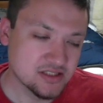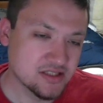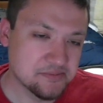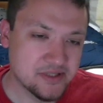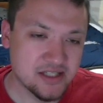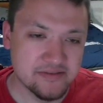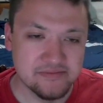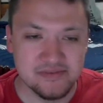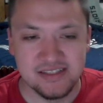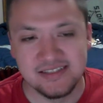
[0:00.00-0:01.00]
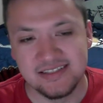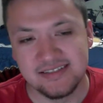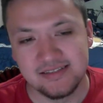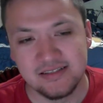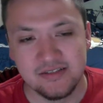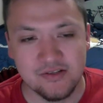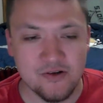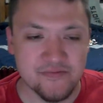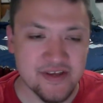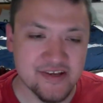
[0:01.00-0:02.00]
the button, click
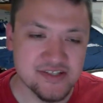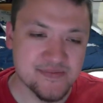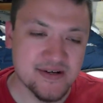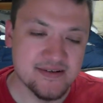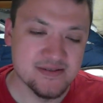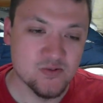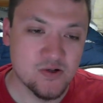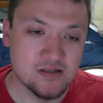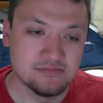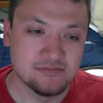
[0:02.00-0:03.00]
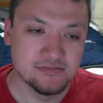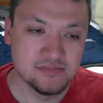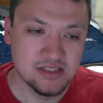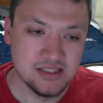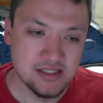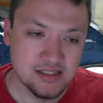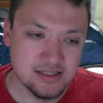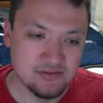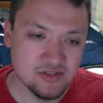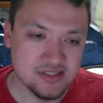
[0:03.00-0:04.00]
notification bell as well.
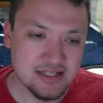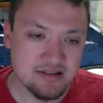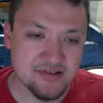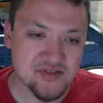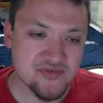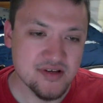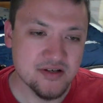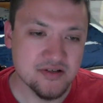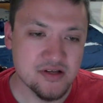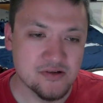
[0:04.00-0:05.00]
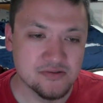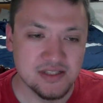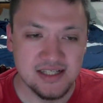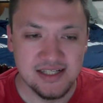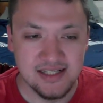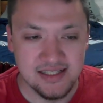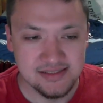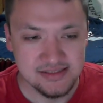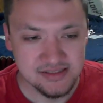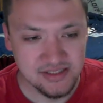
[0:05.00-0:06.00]
If you like this video though,
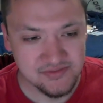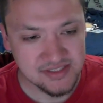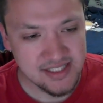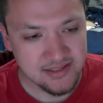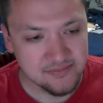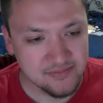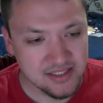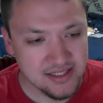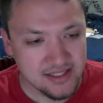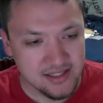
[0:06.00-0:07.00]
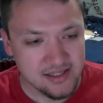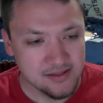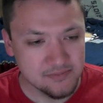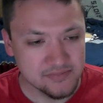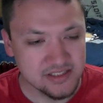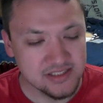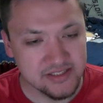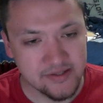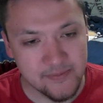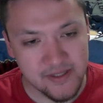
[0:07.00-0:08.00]
leave a like,
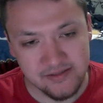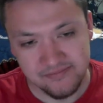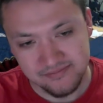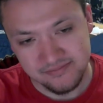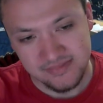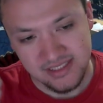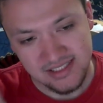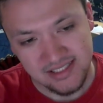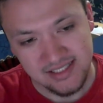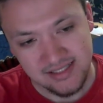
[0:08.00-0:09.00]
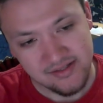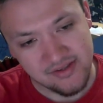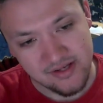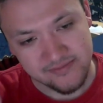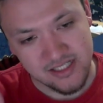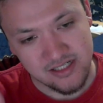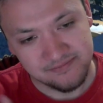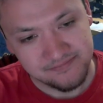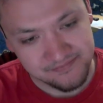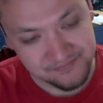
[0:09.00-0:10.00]
clicking the button, thumbs up